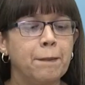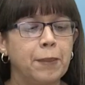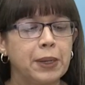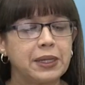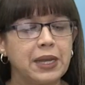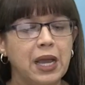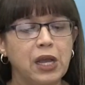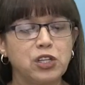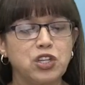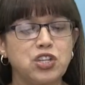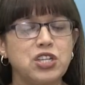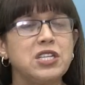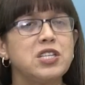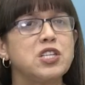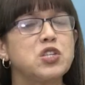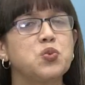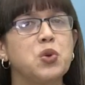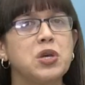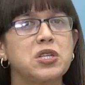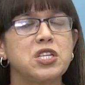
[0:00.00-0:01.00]
But now
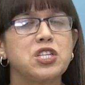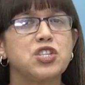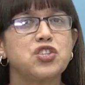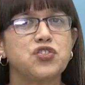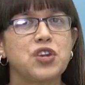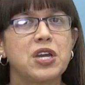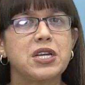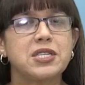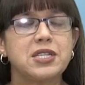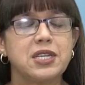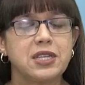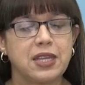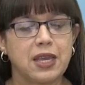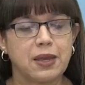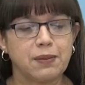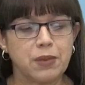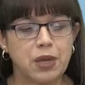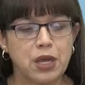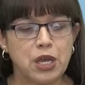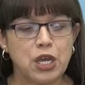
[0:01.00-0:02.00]
Jesus was instructing
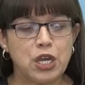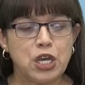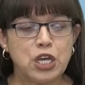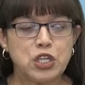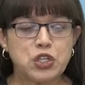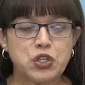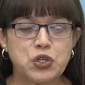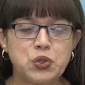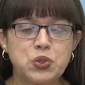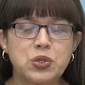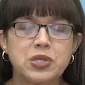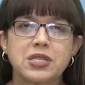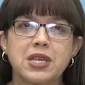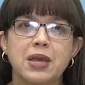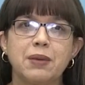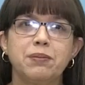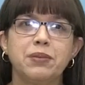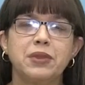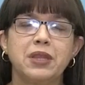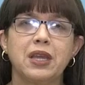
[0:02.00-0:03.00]
them to do
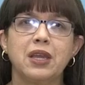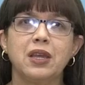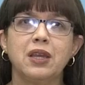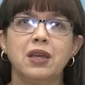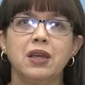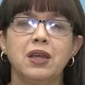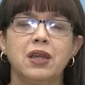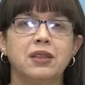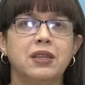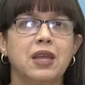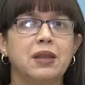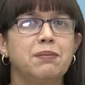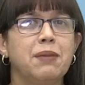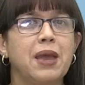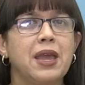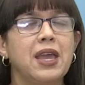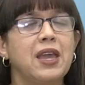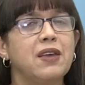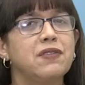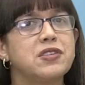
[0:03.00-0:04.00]
something that
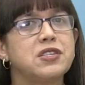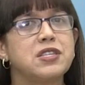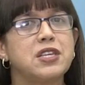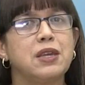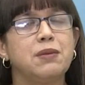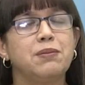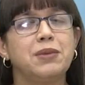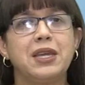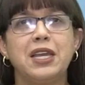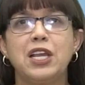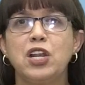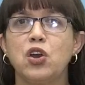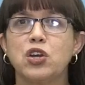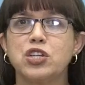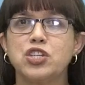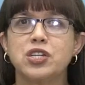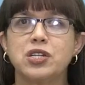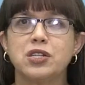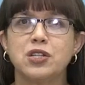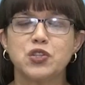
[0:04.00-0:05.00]
may have seemed
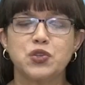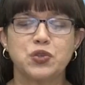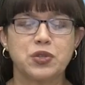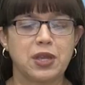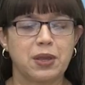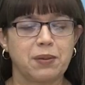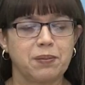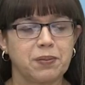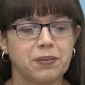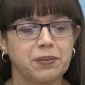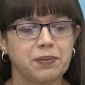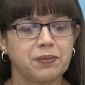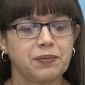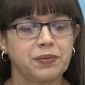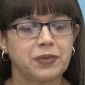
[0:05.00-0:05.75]
illogical to them.